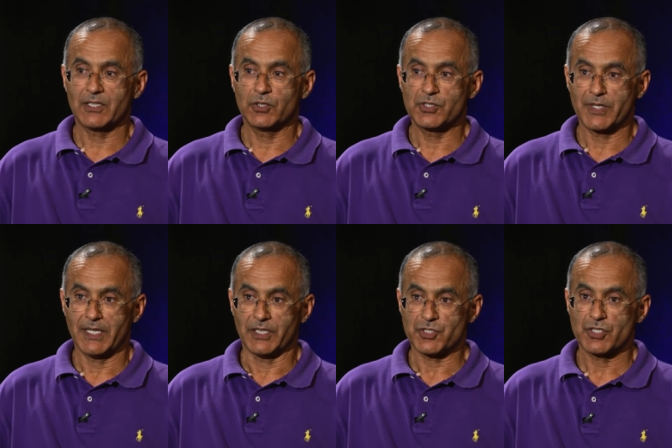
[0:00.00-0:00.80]
like good
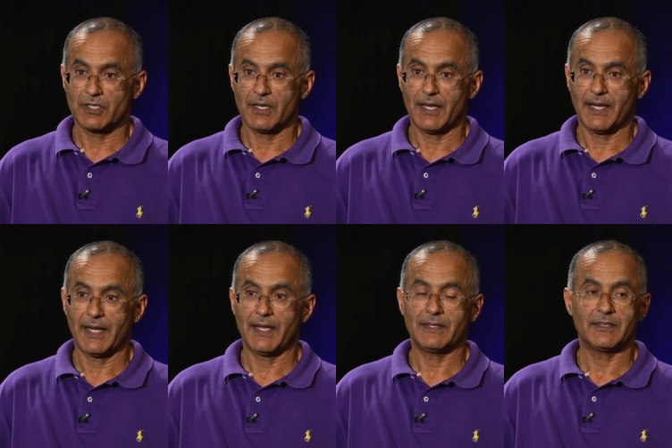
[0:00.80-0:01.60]
drainage,
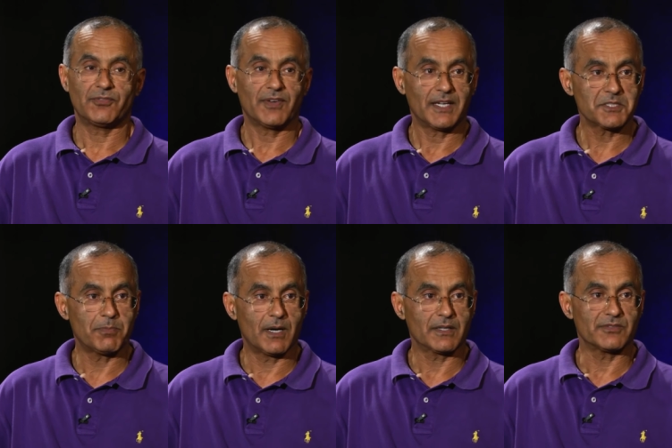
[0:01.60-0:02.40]
and the
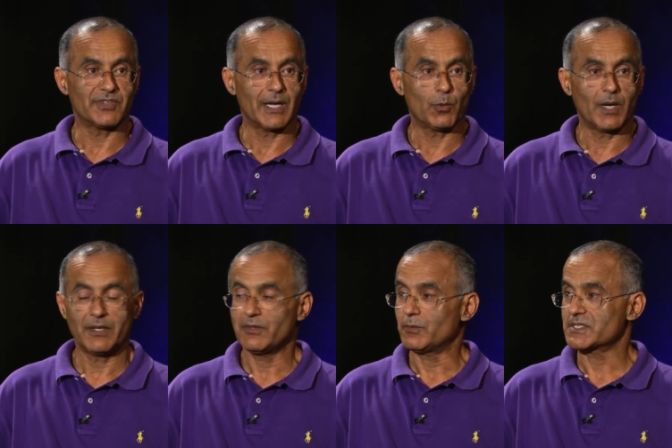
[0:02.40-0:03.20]
flattest part of the
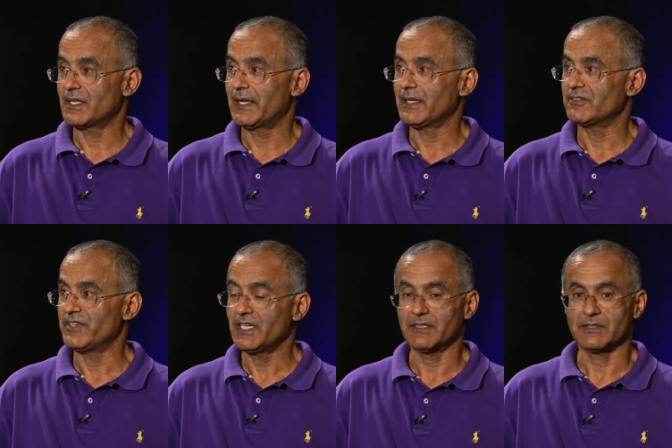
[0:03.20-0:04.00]
winery was lying
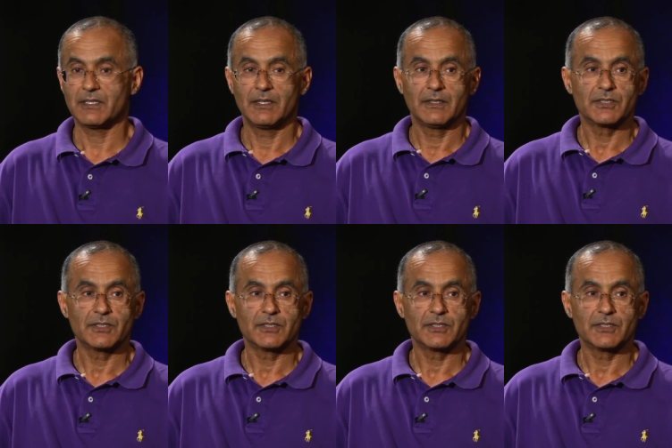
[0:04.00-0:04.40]
vacant.